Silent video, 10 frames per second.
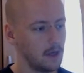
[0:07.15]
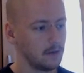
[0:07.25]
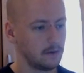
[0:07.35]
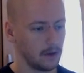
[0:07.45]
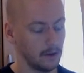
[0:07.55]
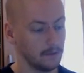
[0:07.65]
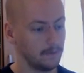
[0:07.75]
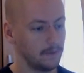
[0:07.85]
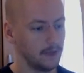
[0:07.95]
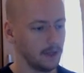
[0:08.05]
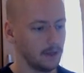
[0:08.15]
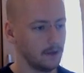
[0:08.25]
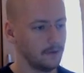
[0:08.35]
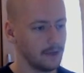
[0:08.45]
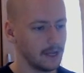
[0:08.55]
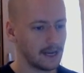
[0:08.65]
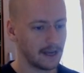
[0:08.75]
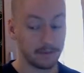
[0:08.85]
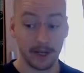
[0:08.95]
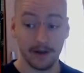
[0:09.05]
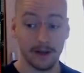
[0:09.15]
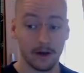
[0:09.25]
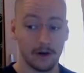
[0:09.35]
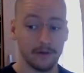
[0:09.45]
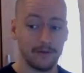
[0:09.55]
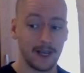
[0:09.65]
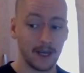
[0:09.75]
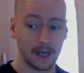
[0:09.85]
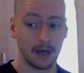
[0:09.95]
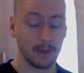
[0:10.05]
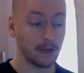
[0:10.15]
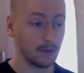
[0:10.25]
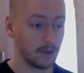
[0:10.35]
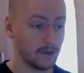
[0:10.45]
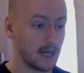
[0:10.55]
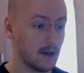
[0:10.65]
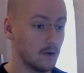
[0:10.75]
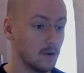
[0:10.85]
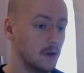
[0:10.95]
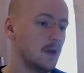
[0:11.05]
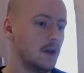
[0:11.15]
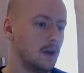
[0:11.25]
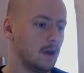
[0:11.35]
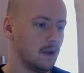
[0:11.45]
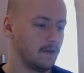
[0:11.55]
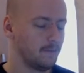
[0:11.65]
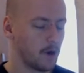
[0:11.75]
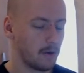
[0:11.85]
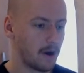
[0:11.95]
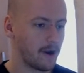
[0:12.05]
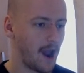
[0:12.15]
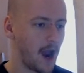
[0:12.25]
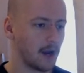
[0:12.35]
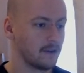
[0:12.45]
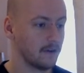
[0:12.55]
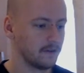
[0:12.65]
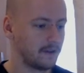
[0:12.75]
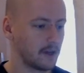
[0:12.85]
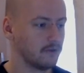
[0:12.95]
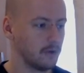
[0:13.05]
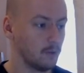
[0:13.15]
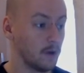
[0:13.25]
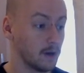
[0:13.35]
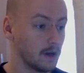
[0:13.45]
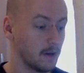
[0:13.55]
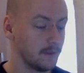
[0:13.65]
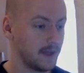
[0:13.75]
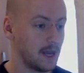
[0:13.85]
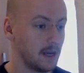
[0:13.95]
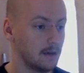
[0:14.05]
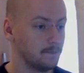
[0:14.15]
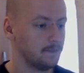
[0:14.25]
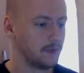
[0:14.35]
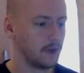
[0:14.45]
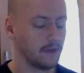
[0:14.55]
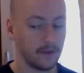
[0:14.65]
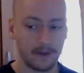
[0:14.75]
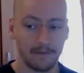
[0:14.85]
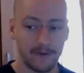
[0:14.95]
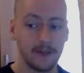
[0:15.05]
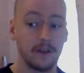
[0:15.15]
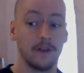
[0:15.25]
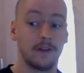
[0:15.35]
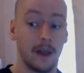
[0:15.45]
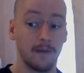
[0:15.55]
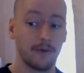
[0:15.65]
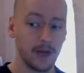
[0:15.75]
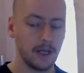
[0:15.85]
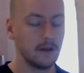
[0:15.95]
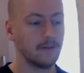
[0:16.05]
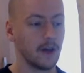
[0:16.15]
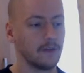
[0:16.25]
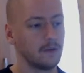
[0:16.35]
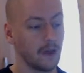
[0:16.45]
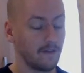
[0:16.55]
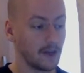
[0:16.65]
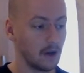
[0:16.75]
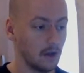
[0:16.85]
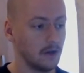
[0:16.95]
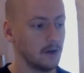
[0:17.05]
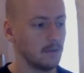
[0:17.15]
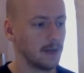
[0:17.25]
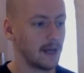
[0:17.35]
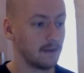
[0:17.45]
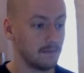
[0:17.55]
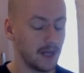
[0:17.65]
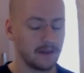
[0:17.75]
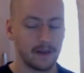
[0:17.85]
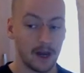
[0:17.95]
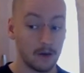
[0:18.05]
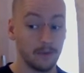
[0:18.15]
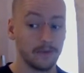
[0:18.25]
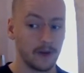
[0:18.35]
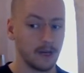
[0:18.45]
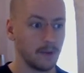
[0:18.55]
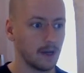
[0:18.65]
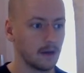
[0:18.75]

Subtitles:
So, the anatomy of incoming, when you kill primary character and secondary one comes in. So there's something that's like pretty universal that I think a lot of new players miss to help with timing.